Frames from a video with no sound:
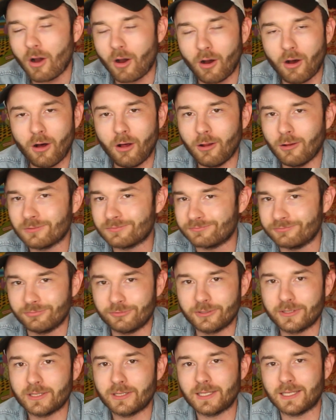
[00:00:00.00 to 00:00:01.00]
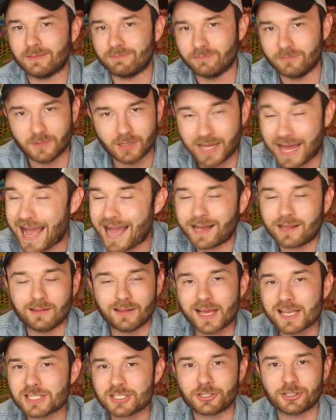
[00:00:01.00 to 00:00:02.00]
all really
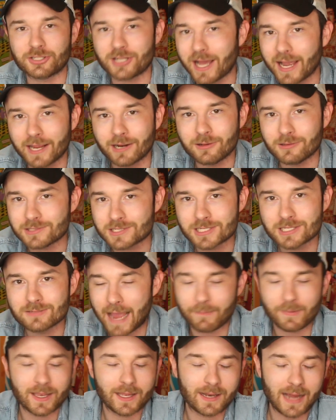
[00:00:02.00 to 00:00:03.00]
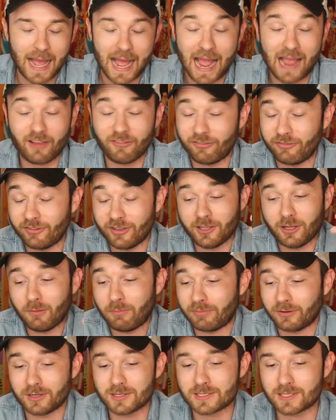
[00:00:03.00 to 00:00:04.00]
lackluster titles. I mean, I feel
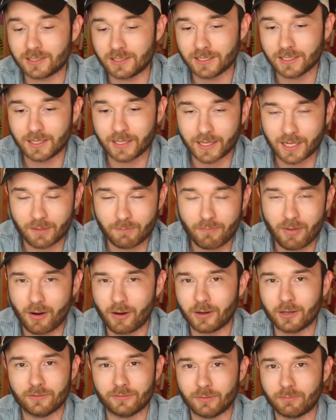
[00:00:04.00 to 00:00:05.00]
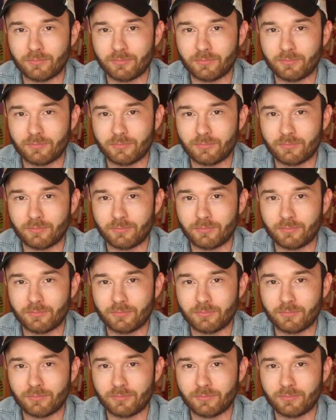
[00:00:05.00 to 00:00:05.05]
personally like a part of the